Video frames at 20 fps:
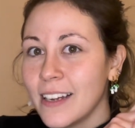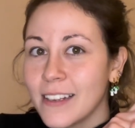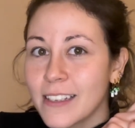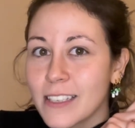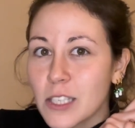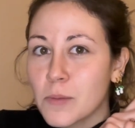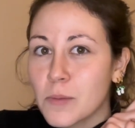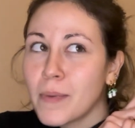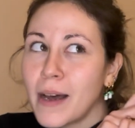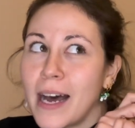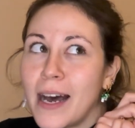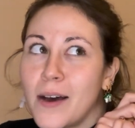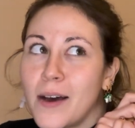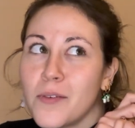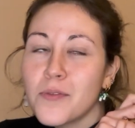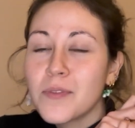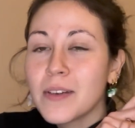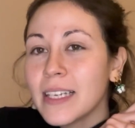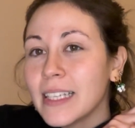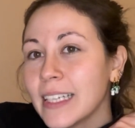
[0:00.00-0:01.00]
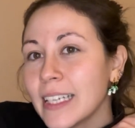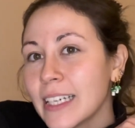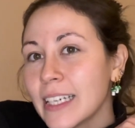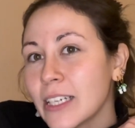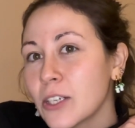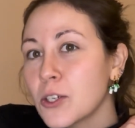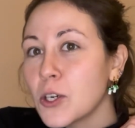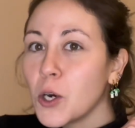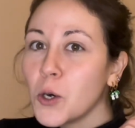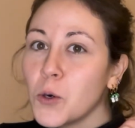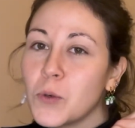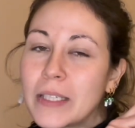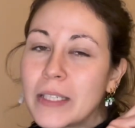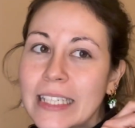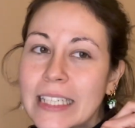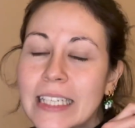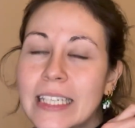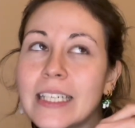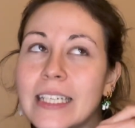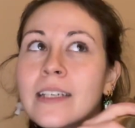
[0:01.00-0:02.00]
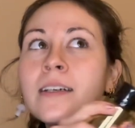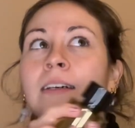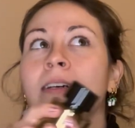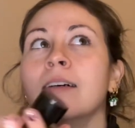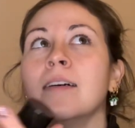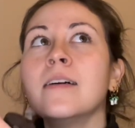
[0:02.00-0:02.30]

spa feeling, cozy,